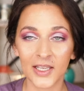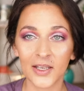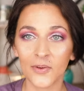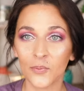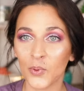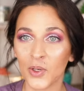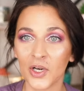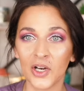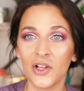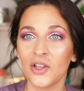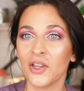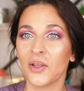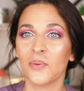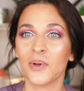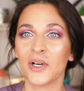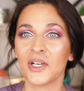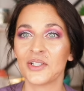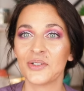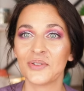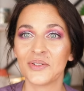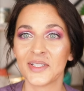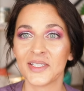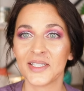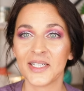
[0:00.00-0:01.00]
When all I want to
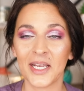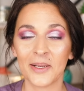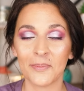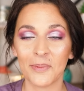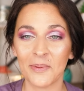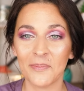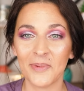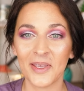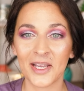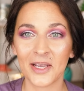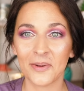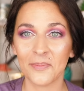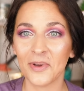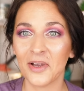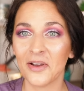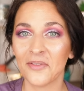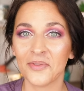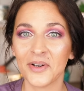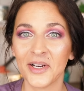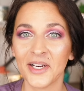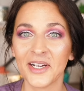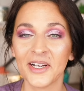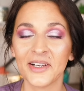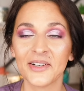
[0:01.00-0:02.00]
do is take my makeup
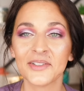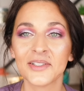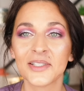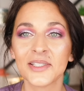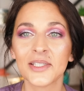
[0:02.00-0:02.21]
off right now.